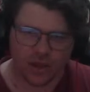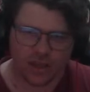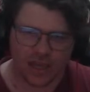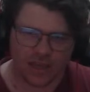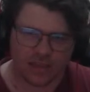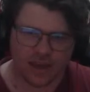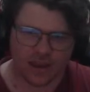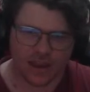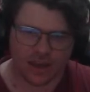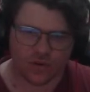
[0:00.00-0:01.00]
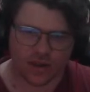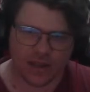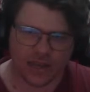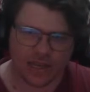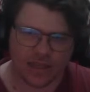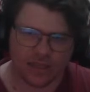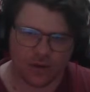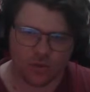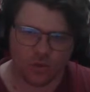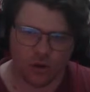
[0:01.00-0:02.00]
Keys can't gather it cleanly.
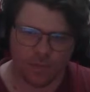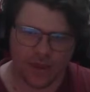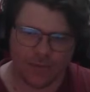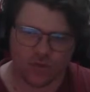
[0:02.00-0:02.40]
Phil Thorpe handballs it